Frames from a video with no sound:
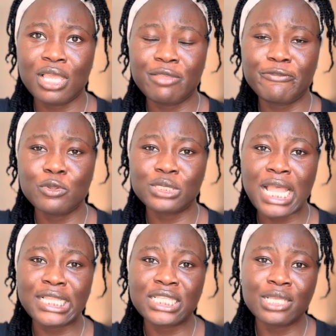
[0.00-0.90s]
it feels
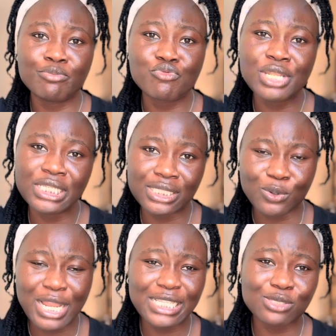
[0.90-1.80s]
like there's a breeze
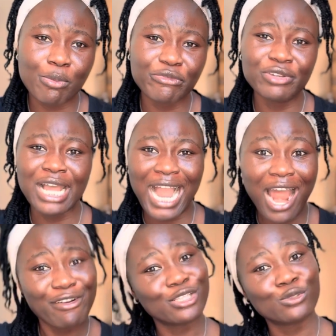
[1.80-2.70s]
or there's something that
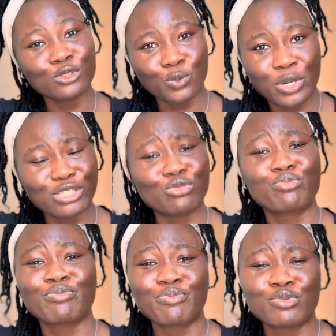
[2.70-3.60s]
carries those words
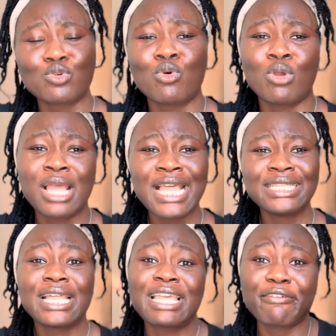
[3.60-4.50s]
to
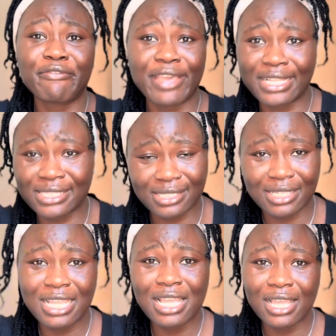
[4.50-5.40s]
take effect
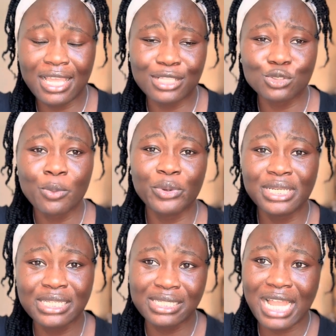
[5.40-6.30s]
in
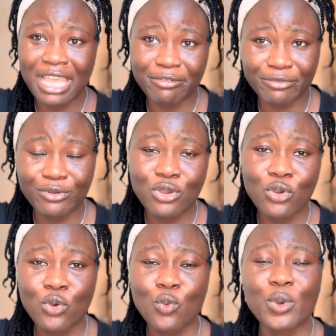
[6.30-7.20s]
somebody's life,
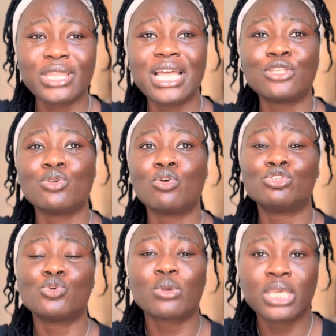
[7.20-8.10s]
whether you're
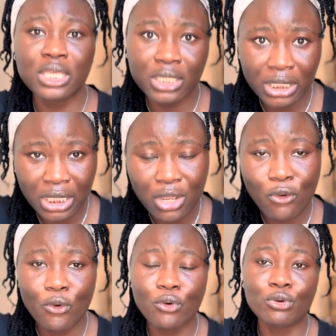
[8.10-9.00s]
joking
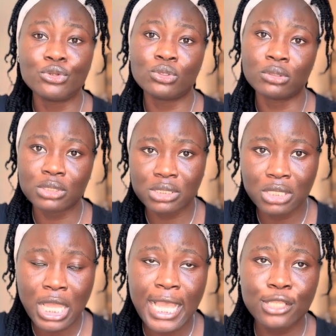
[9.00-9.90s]
or not.
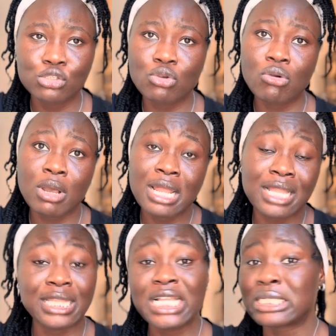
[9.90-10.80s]
So,
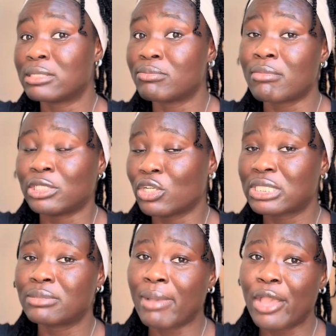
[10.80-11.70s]
and that's
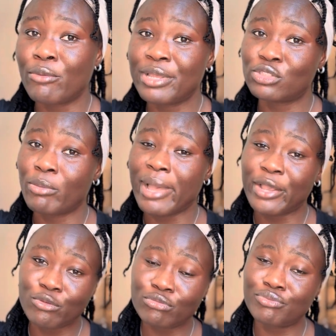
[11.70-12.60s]
just my own, based on my
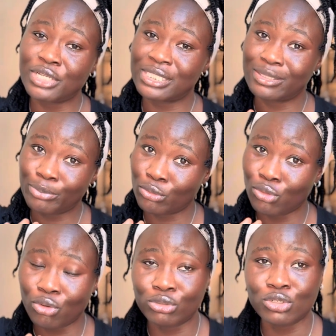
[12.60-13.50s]
own
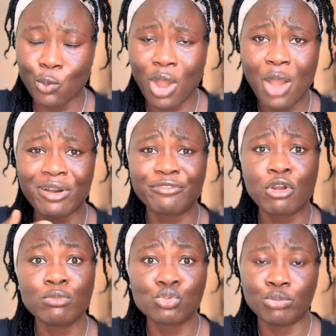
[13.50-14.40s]
principle or how I've
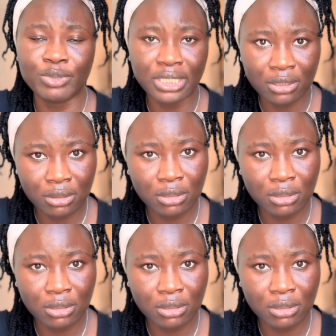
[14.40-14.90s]
come to be,